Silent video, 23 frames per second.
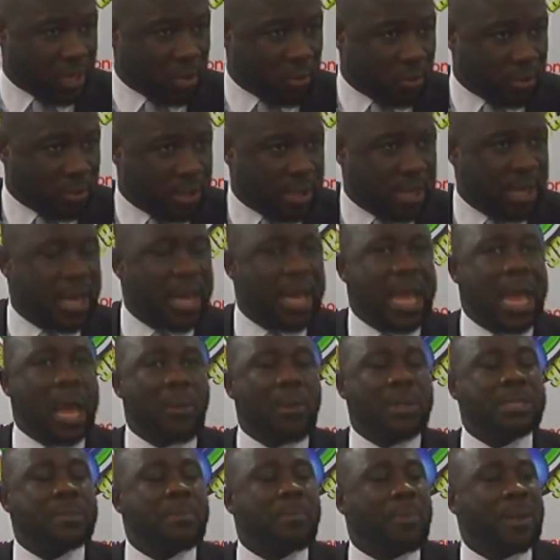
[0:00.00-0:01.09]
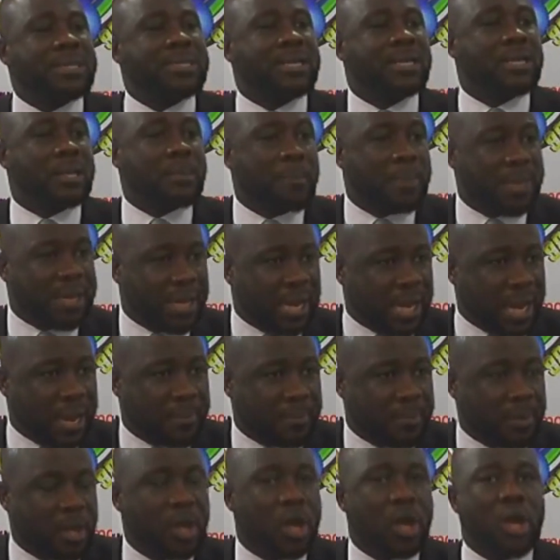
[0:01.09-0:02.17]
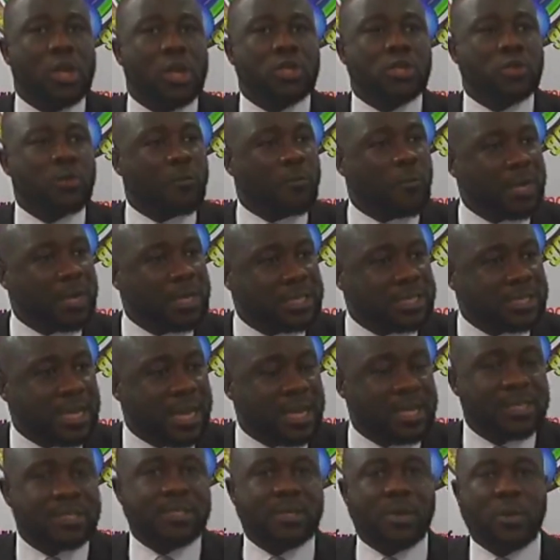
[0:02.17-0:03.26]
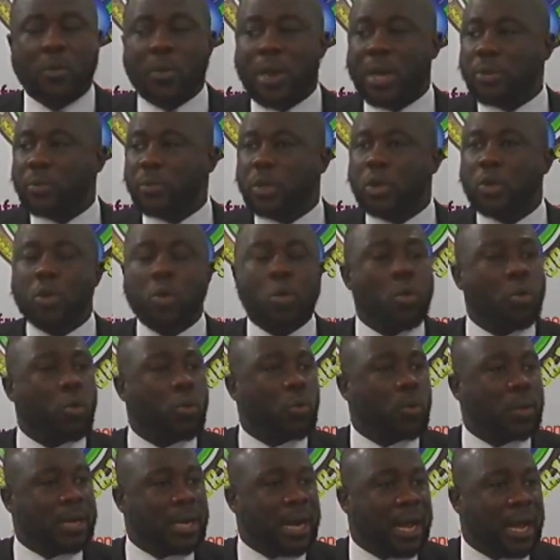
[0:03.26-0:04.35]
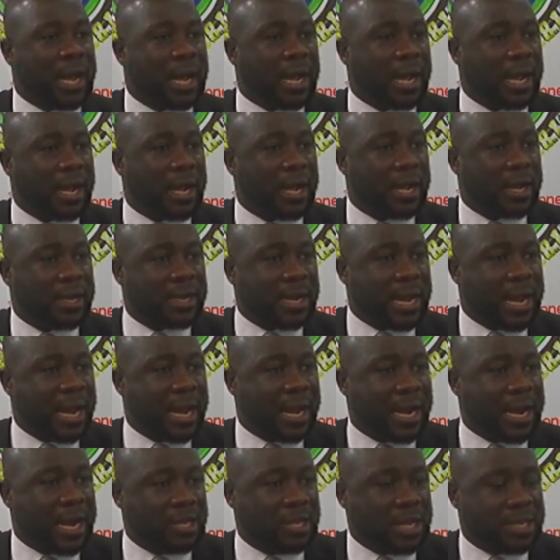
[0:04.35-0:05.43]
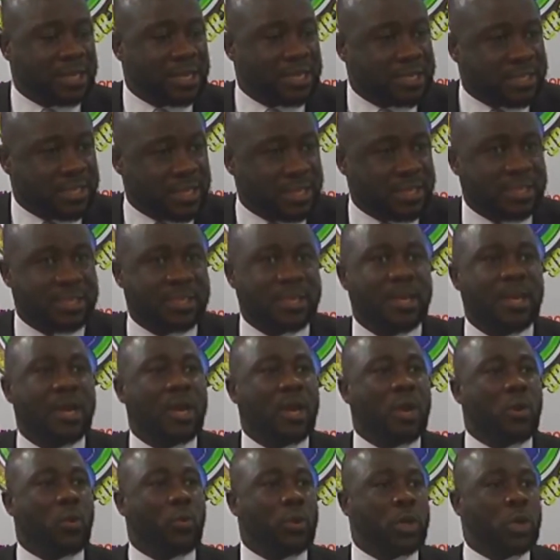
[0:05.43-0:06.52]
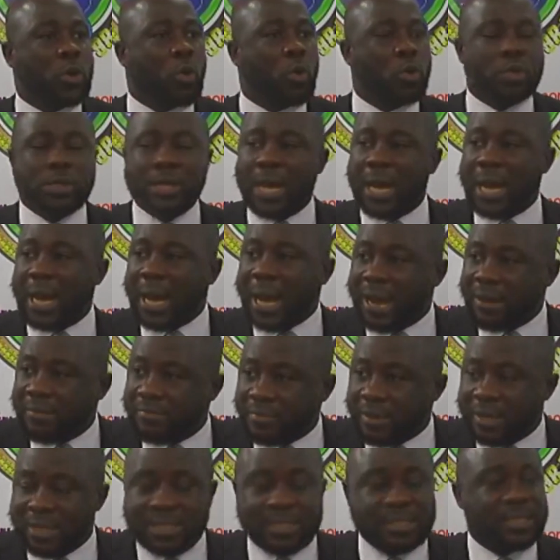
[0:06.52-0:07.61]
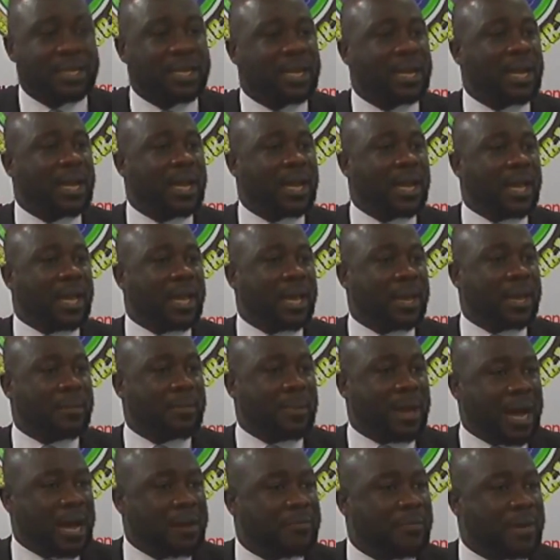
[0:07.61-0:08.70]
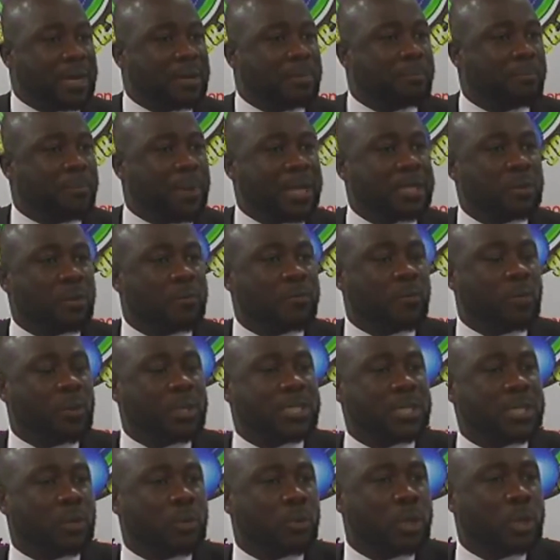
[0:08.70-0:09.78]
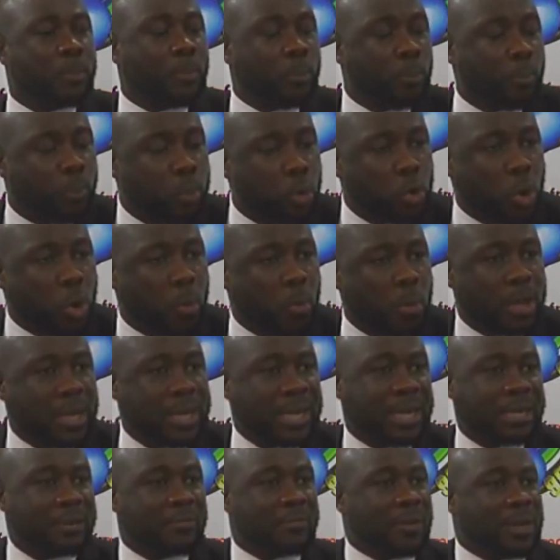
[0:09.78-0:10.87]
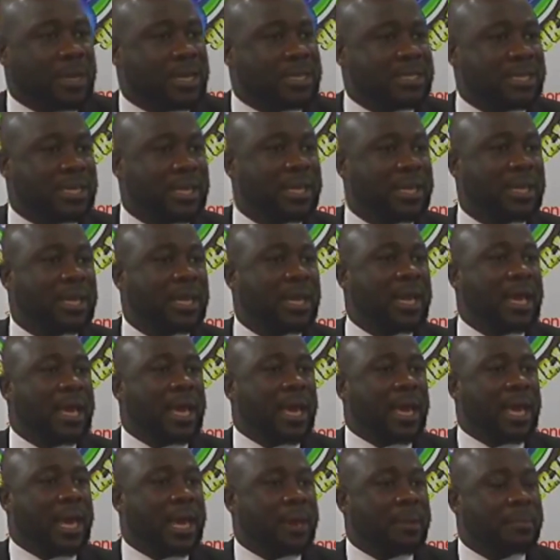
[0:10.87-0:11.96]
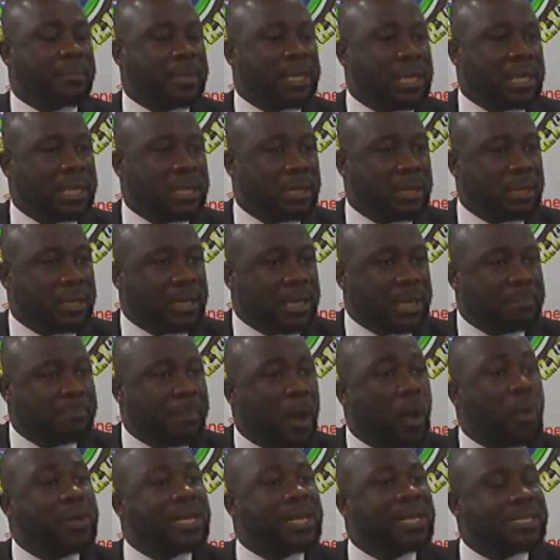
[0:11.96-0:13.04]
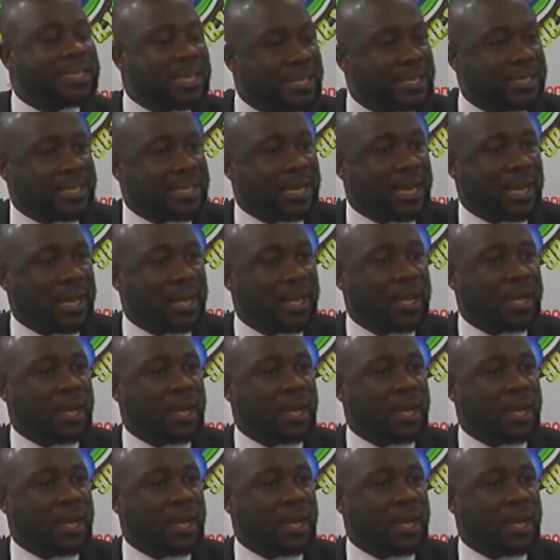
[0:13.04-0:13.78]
Leone and what in president they bring come. So, for instance, when we go na United States, we go na Harvard. Harvard, part of what we pull come again the fact say the Bionic Center